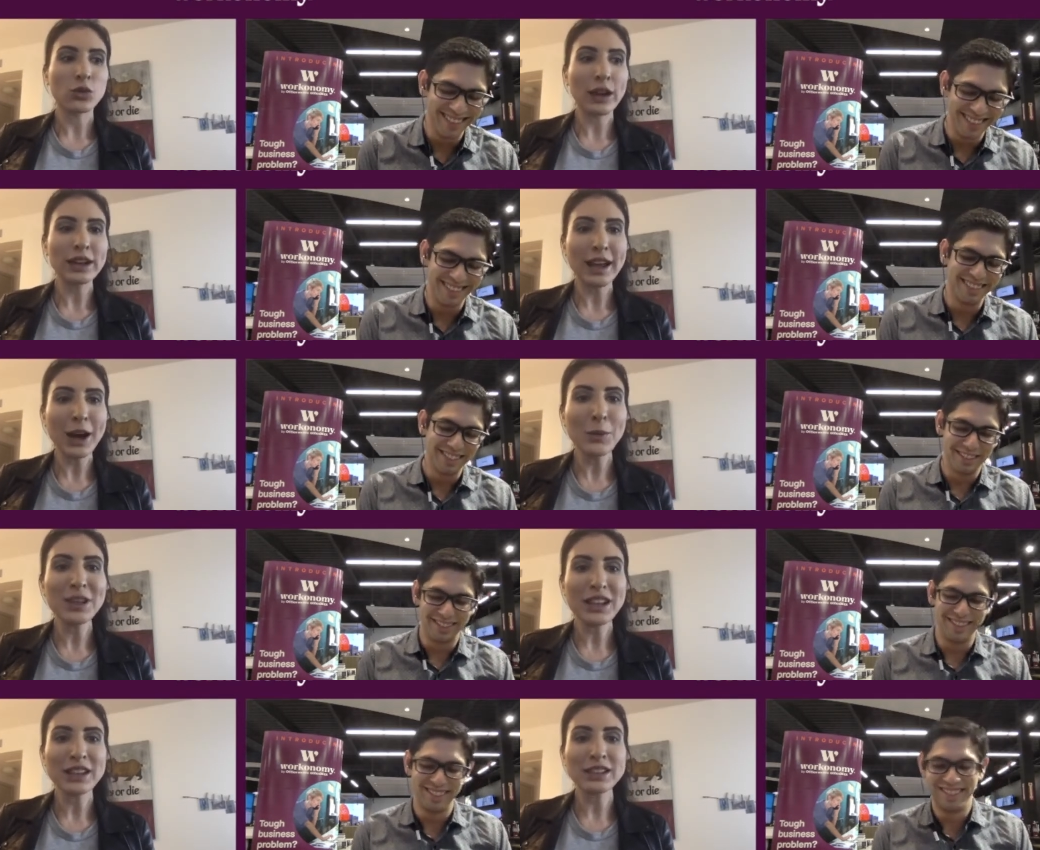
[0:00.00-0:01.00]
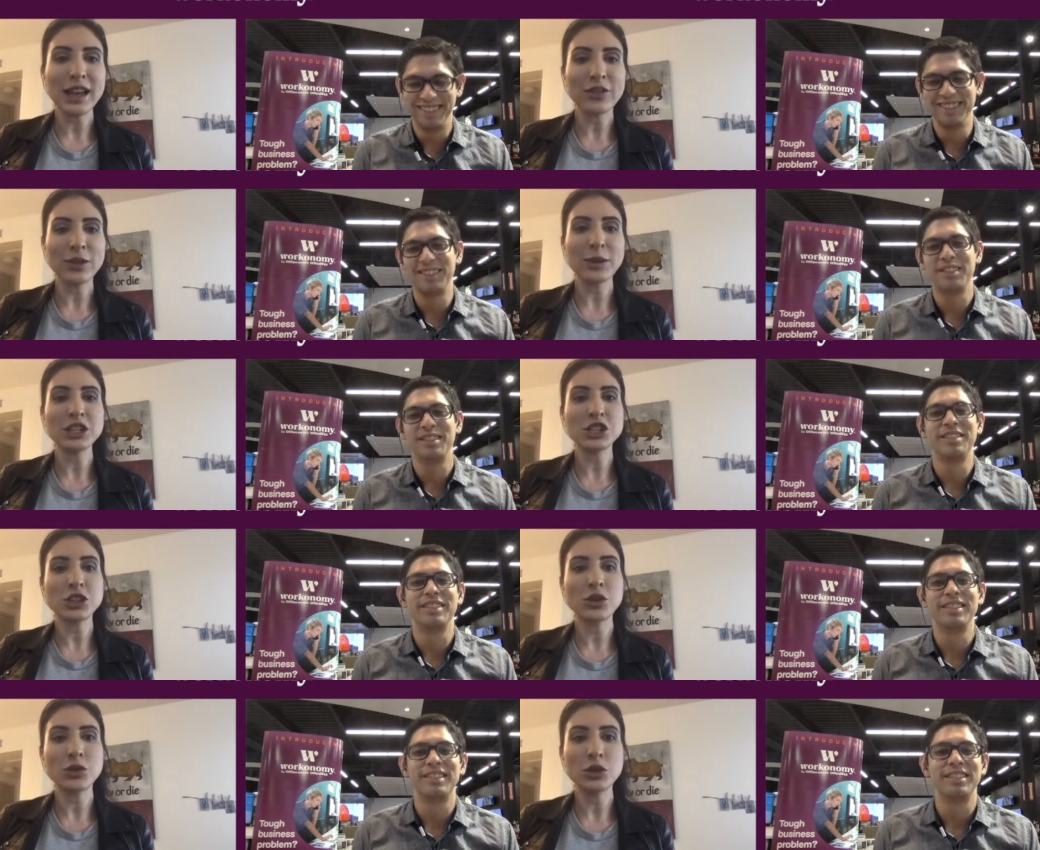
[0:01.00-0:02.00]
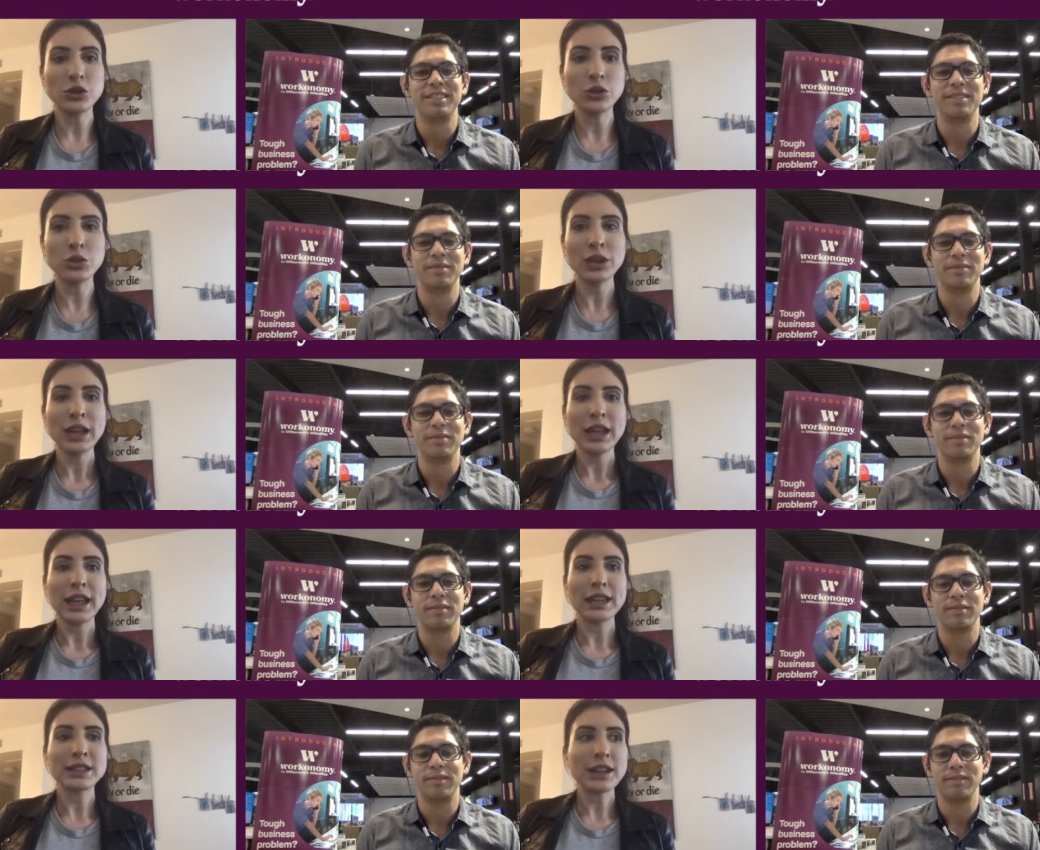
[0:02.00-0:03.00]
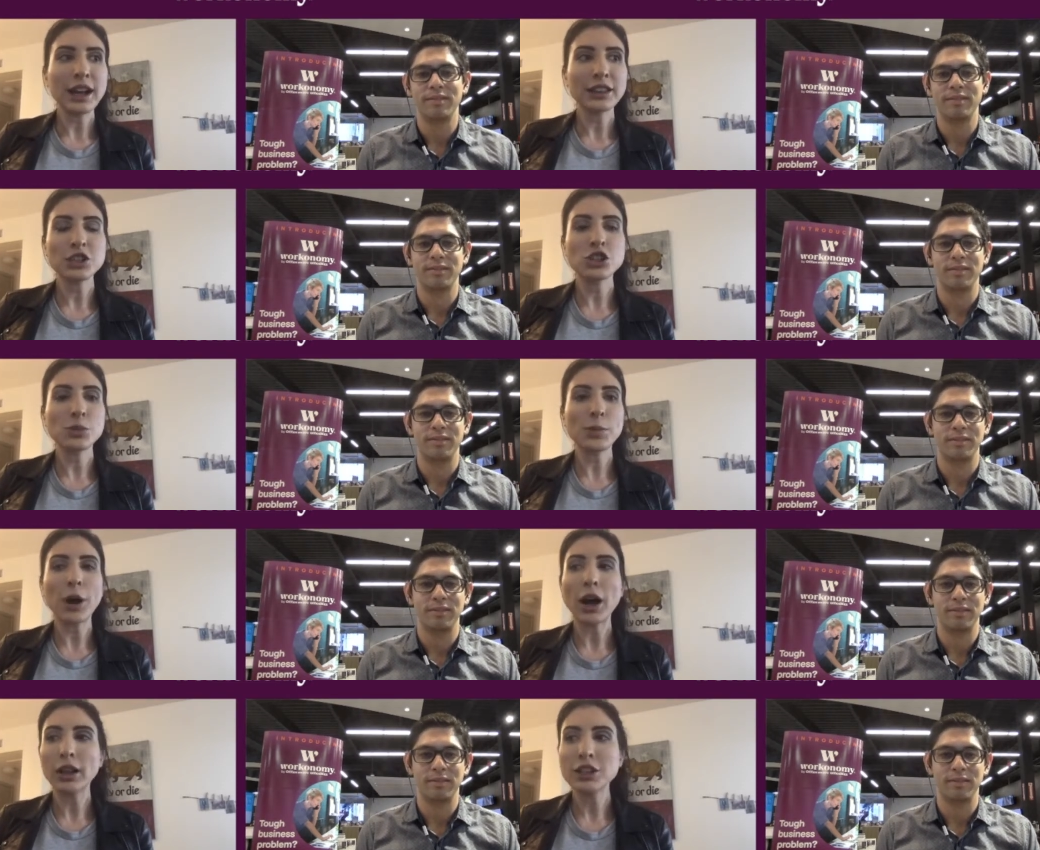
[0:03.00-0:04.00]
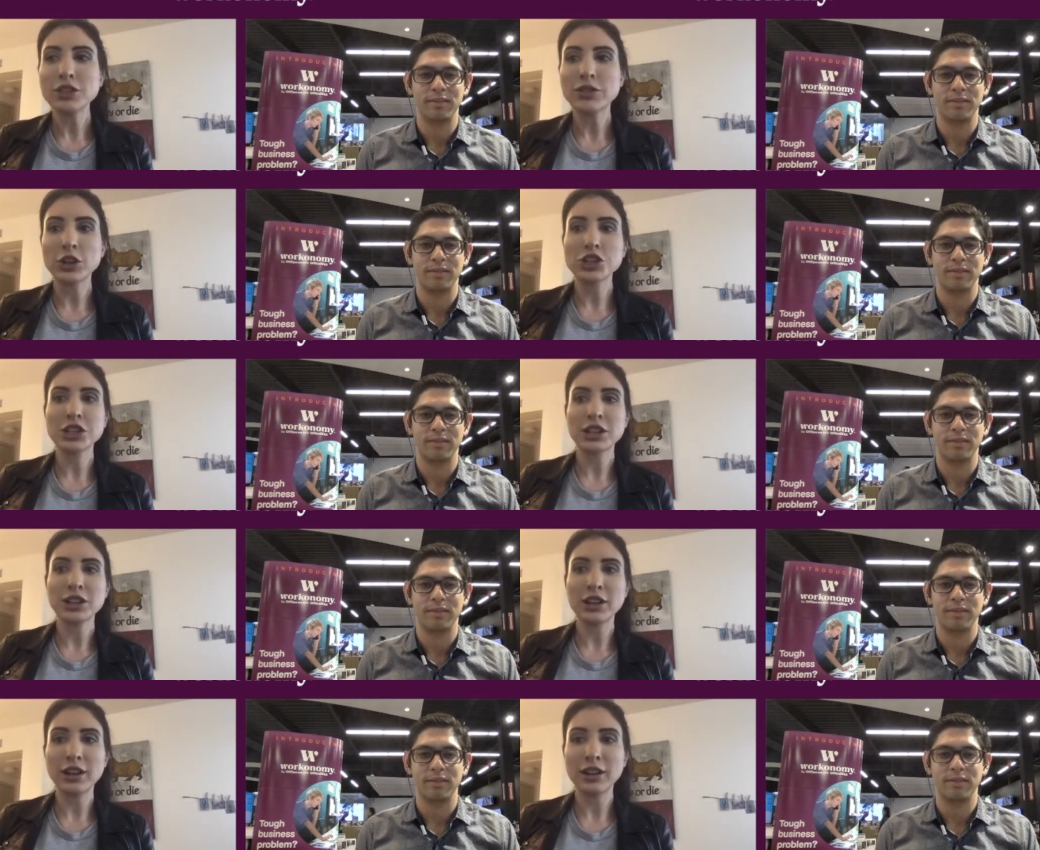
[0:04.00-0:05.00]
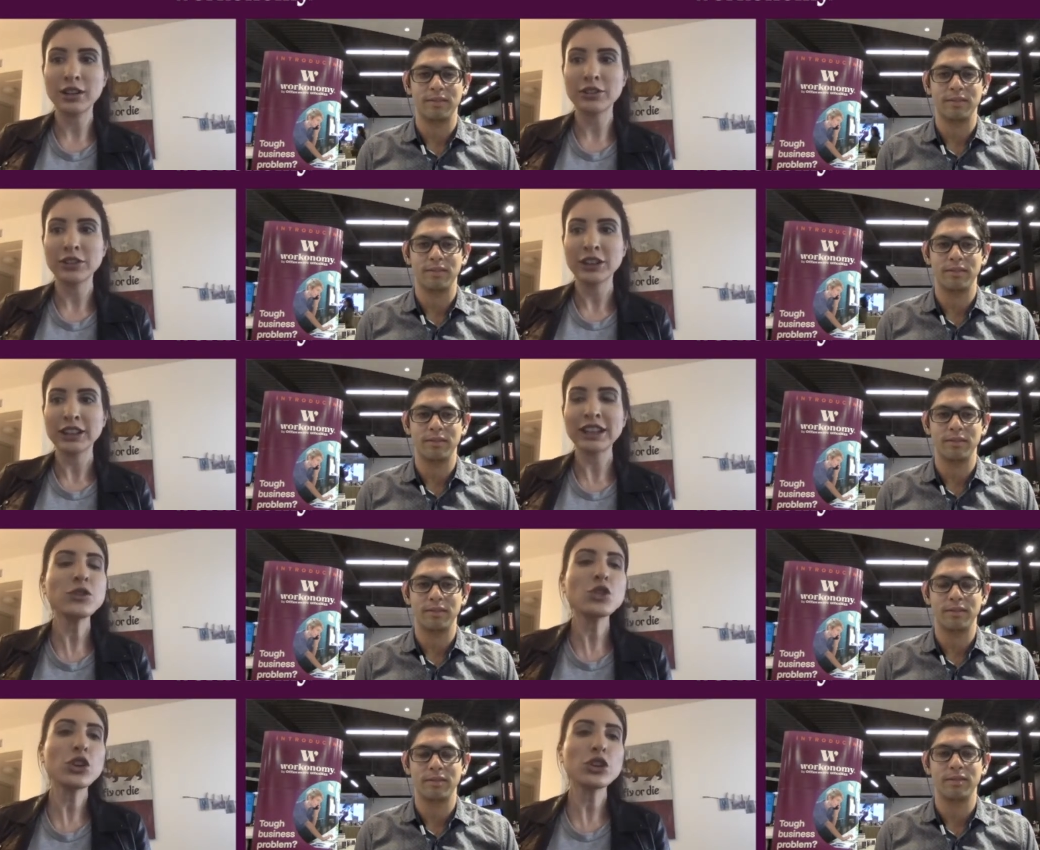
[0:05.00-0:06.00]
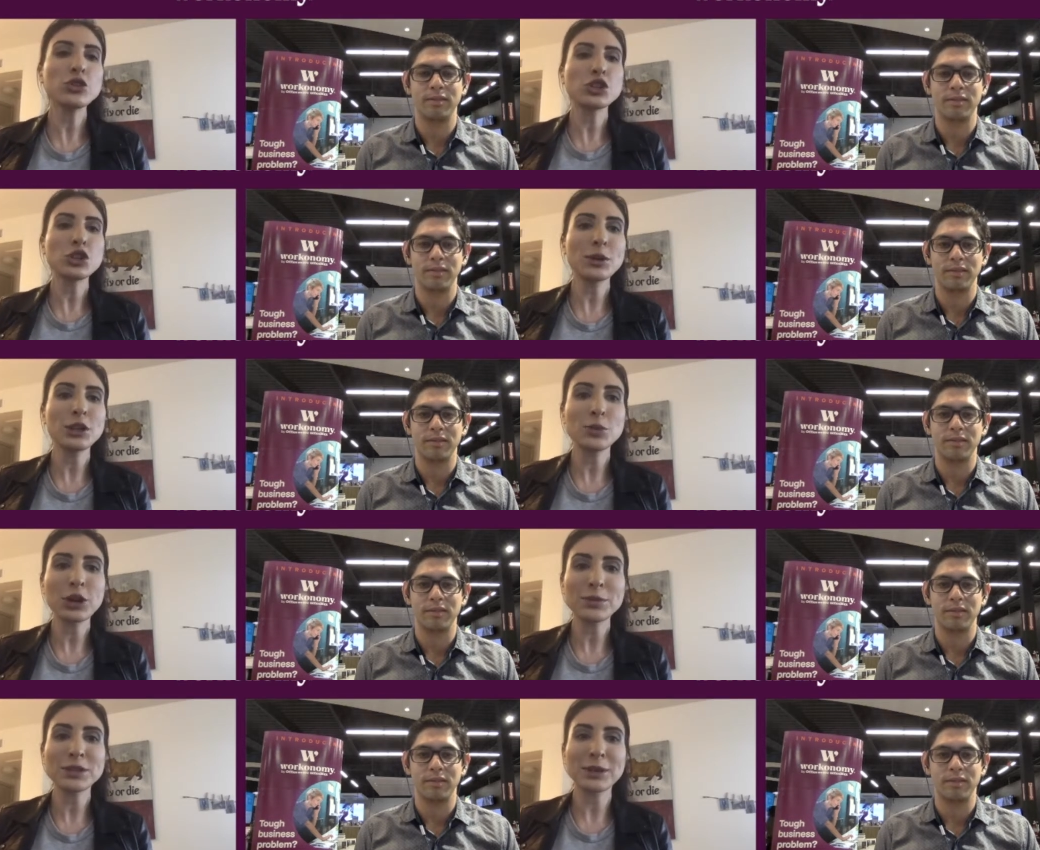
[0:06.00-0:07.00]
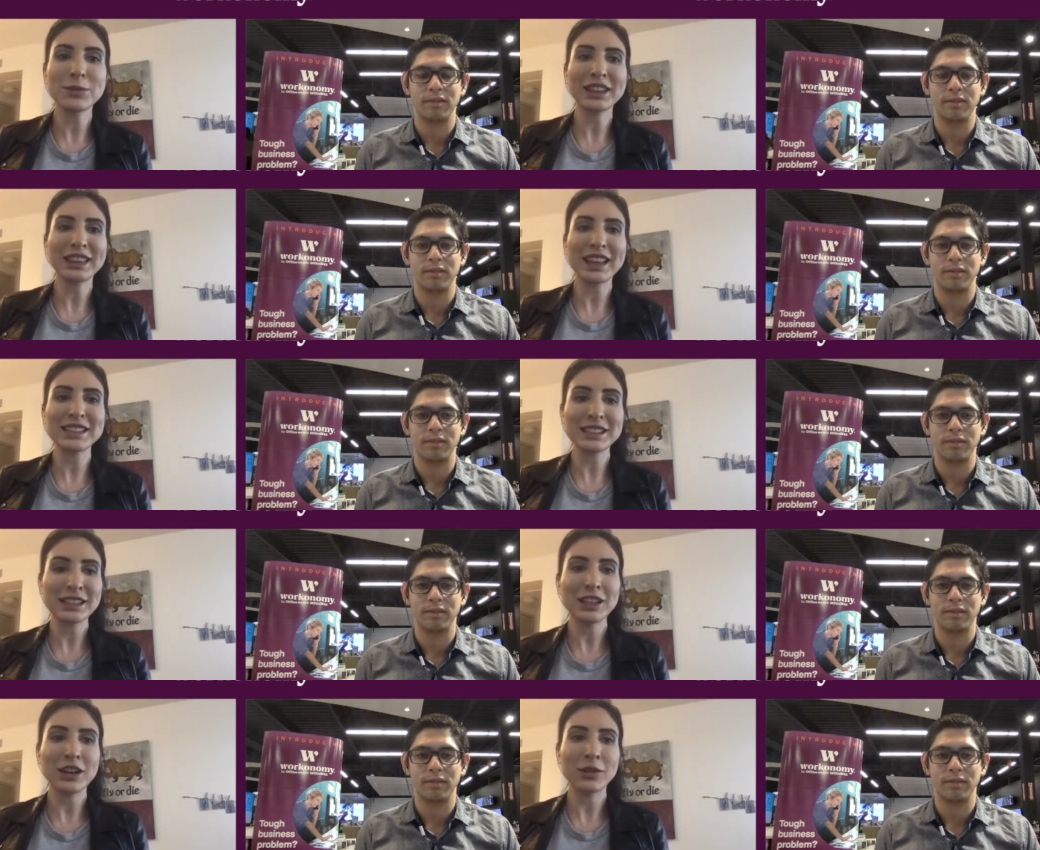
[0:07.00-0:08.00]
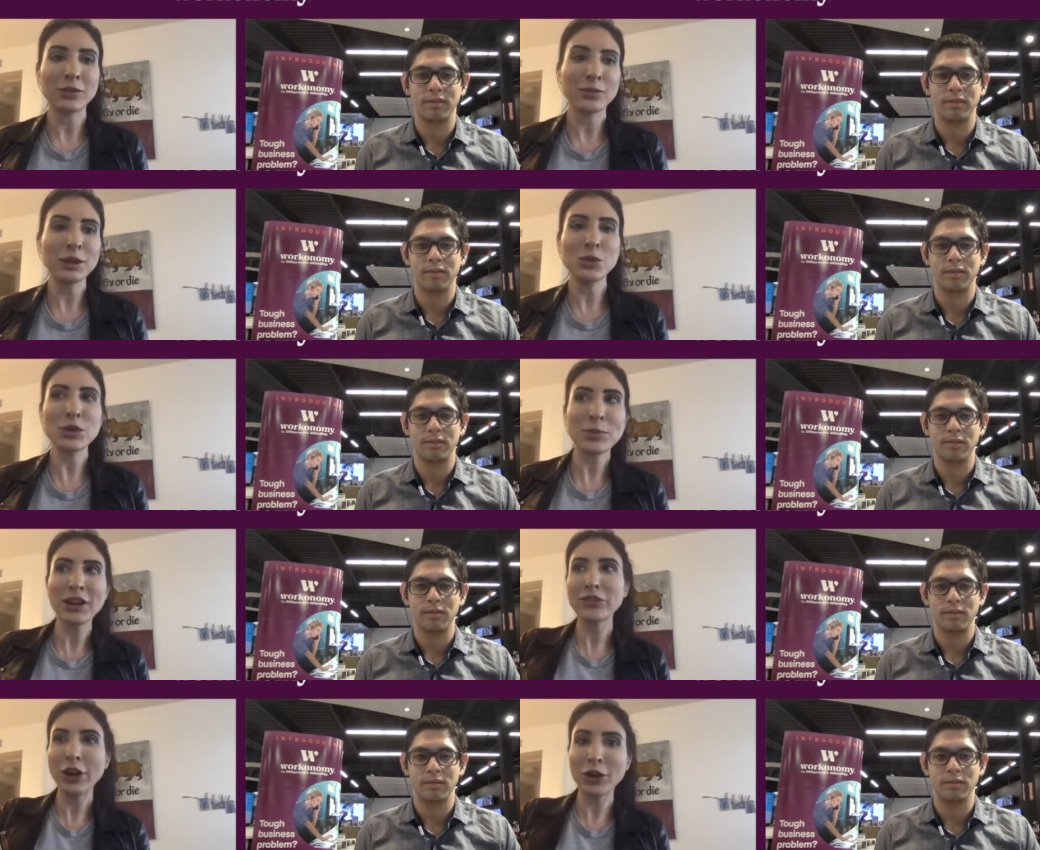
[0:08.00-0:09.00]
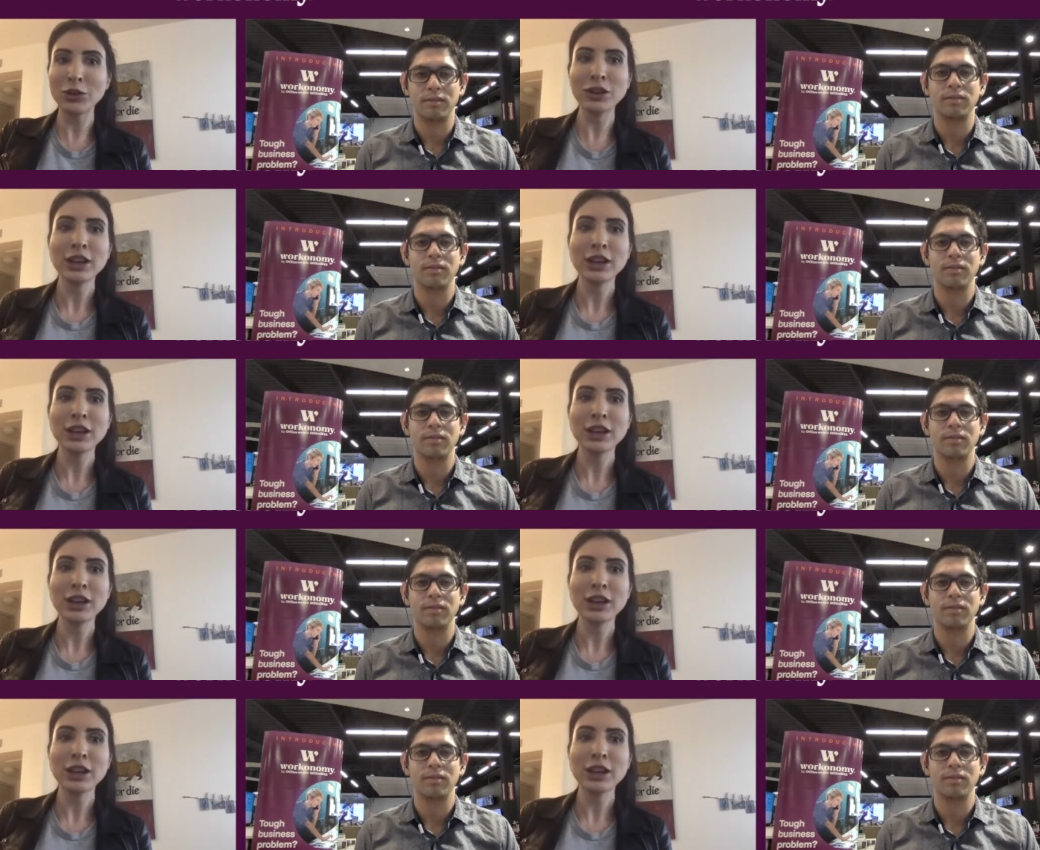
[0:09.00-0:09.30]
Speaker 1: Right now, because everybody's so new, it's not the super polished version of, like if you go to YouTube and you put up something that's, you know, me with my phone,